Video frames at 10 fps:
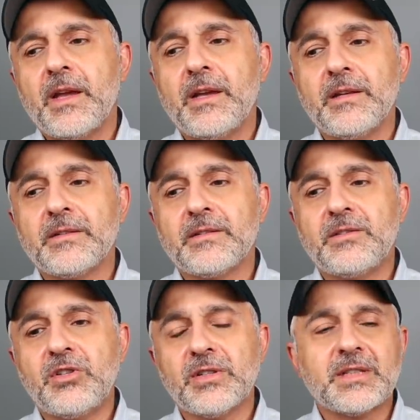is
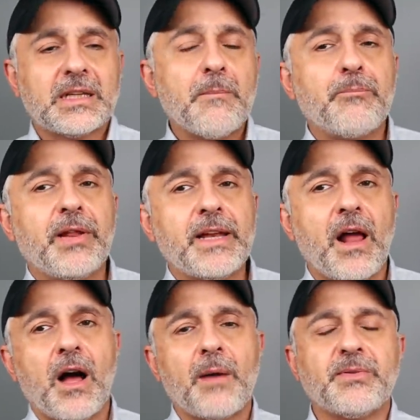just a
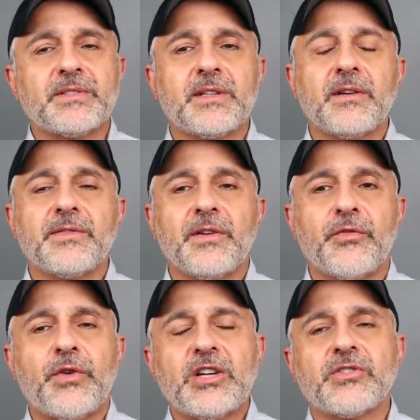complete opposite of the
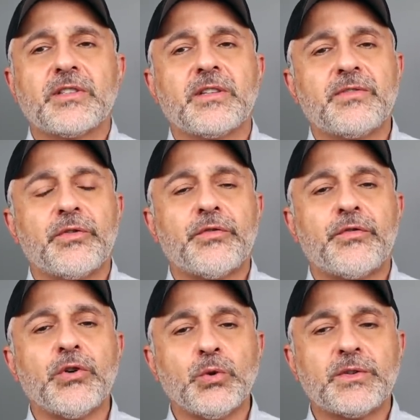freshness of the
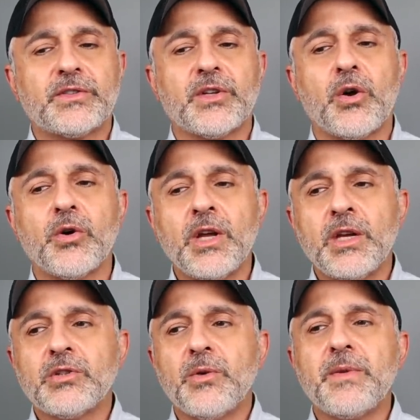fruit. So
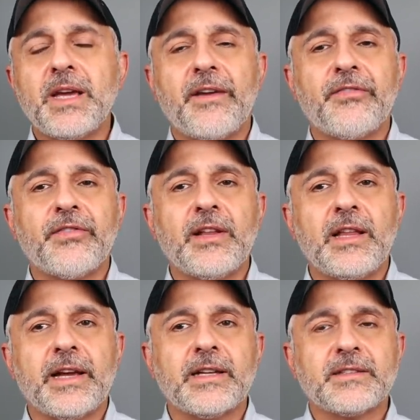to me, I feel
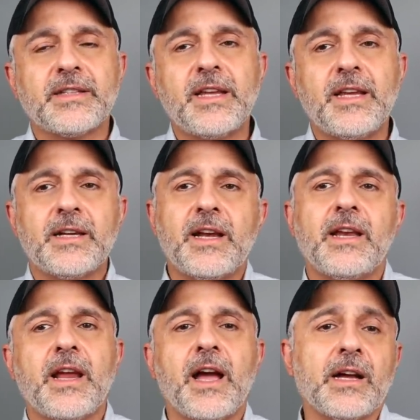like it's the yin
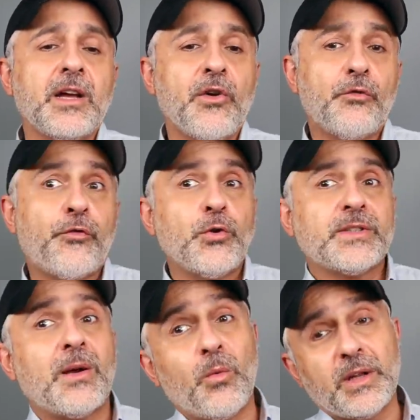and yang.
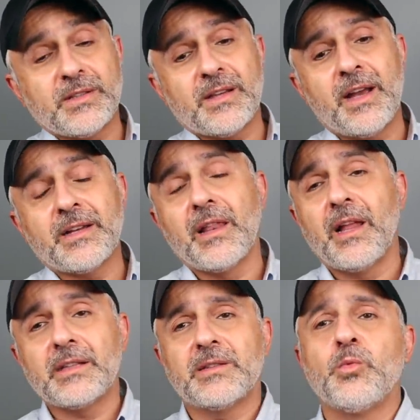Fruits on one side and
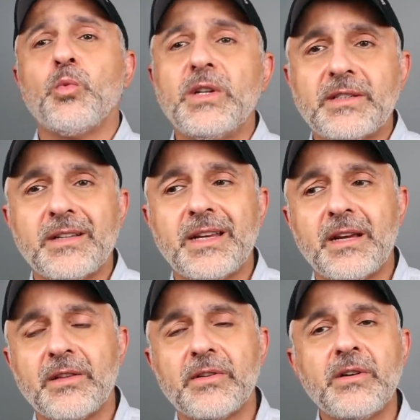lots of woods on
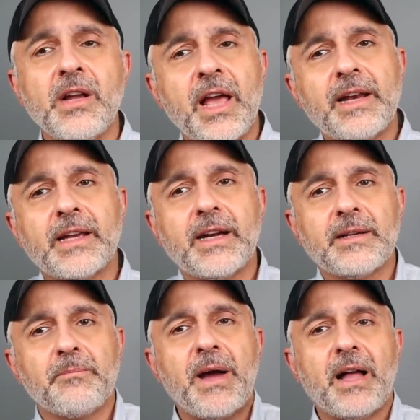the other, and it
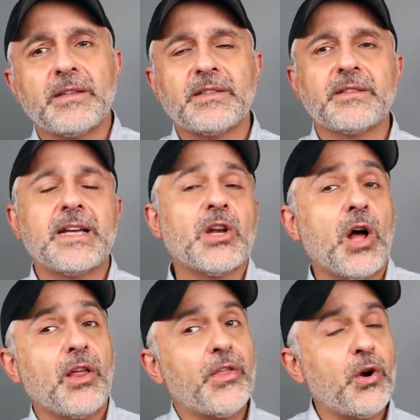kind of balances out.
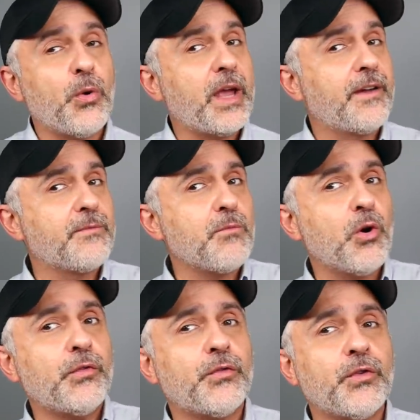Although we have
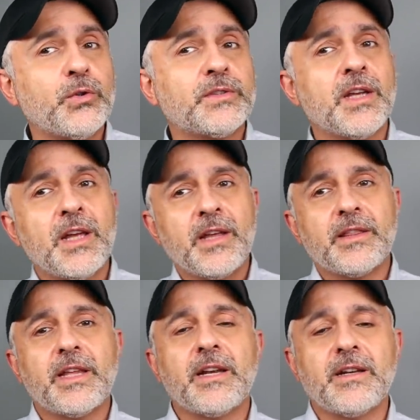more fruits
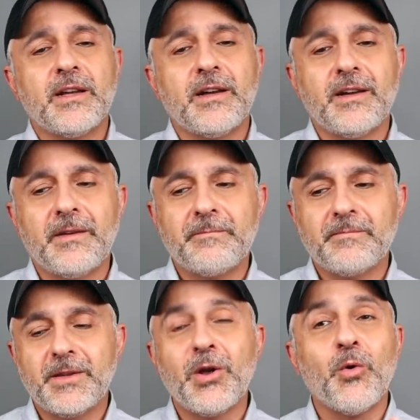than, uh,
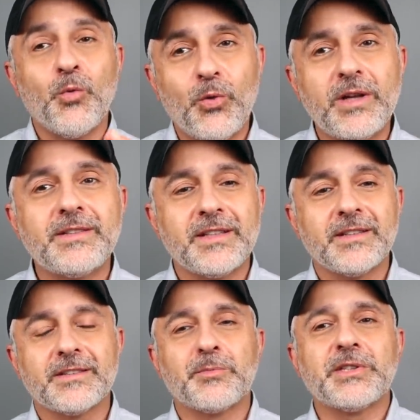you know, woods in
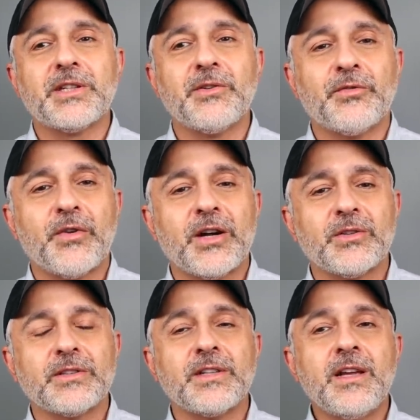this particular
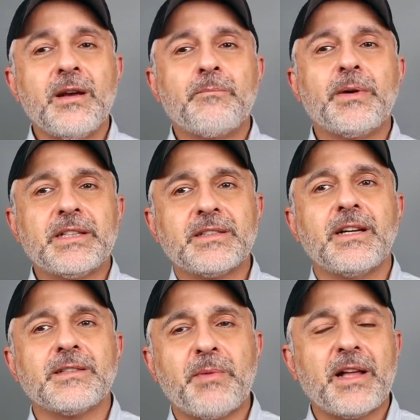fragrance, but it's a
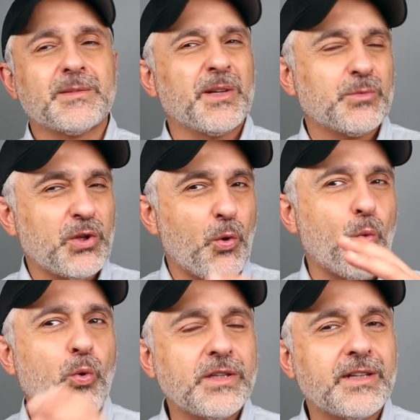nice balance because, you know,
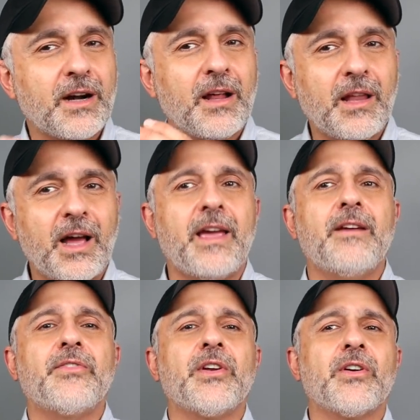woods are a lot
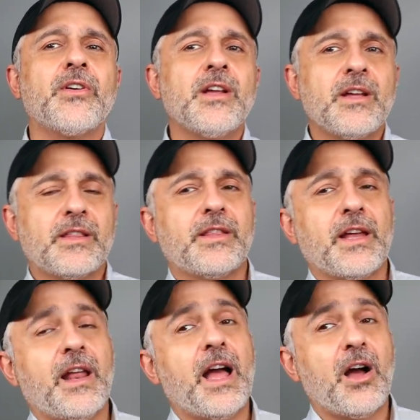heavier
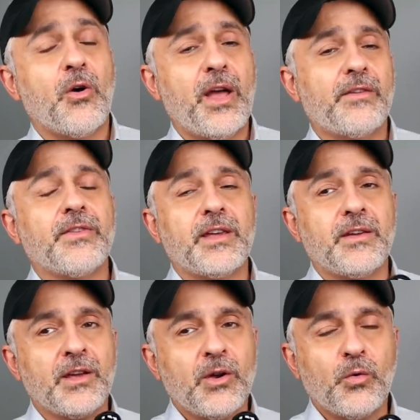than how
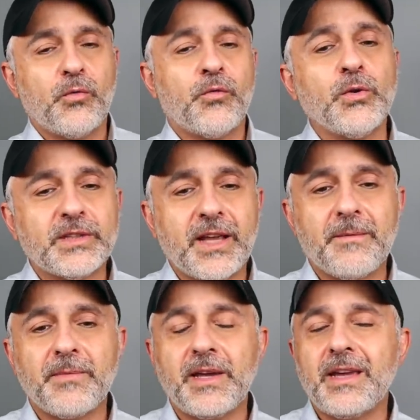heavy fruits
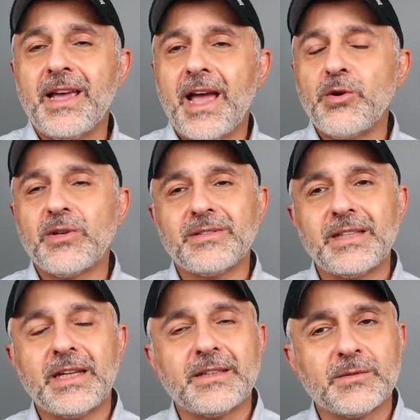can be. And you can
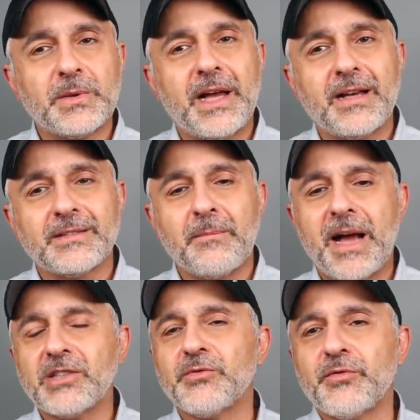see that this one has the
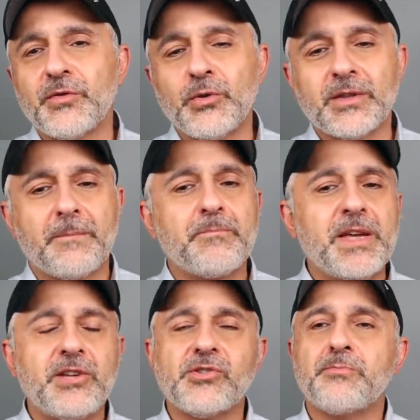passion fruit, the
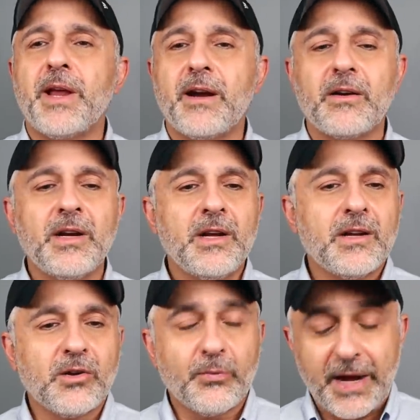peach, pear,
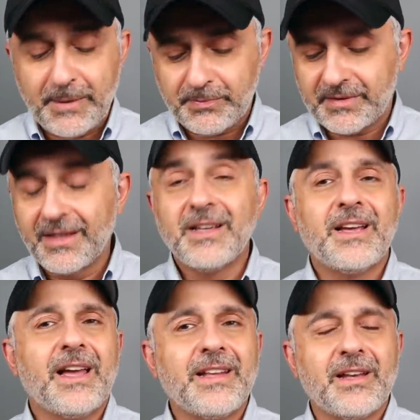grapes,
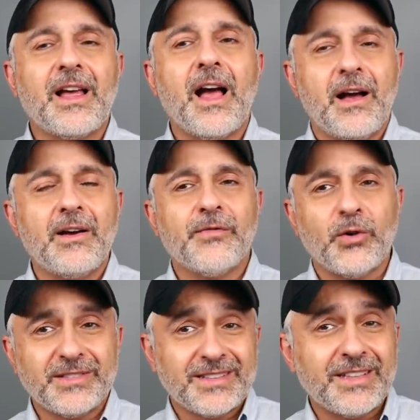and then, uh, uh, of
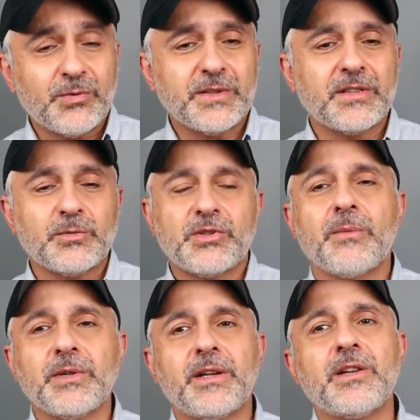course, the citruses, which
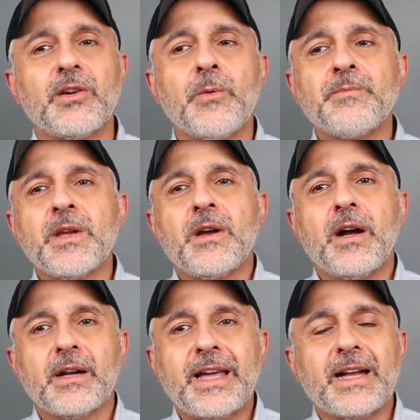I'm gonna, you know,
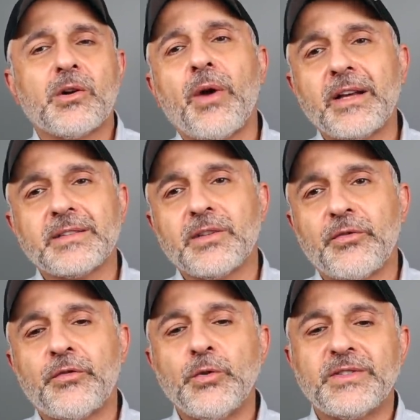uh, categorize in the
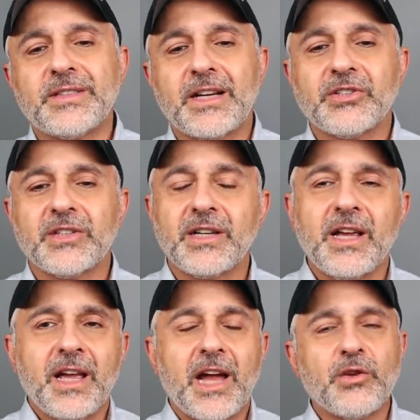fruit section,
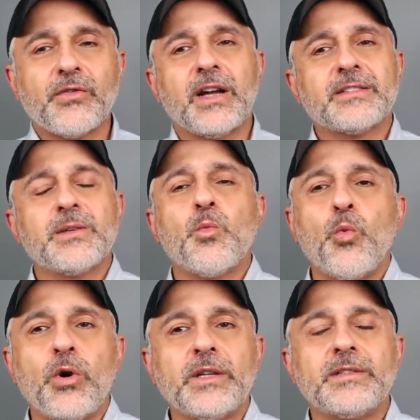and you've got
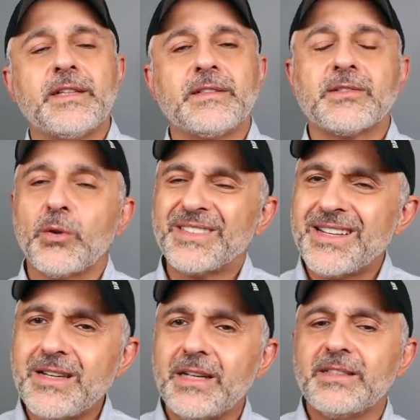some woods. And so it's
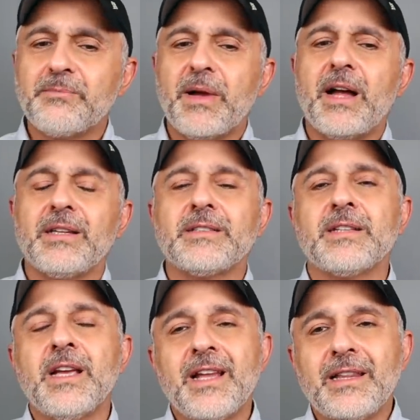a nice
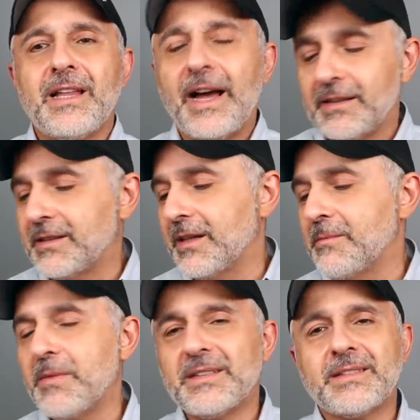balance, light
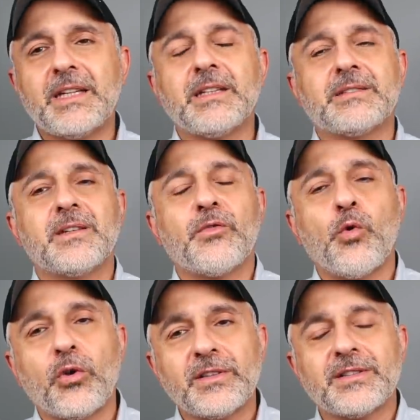uh, muskiness, and of
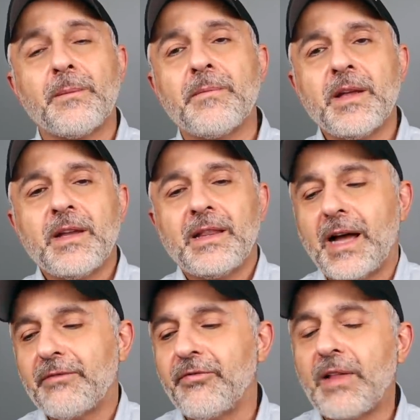course some
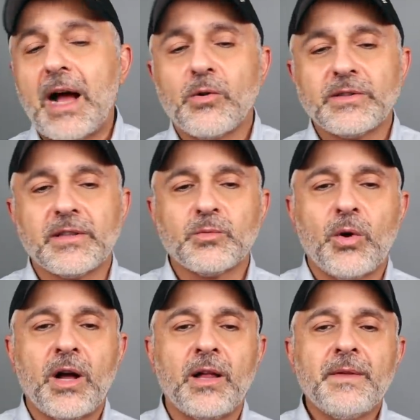light flowers as
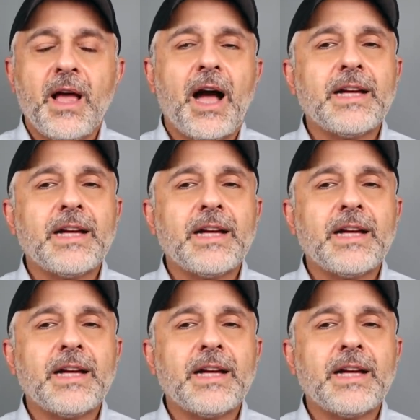well.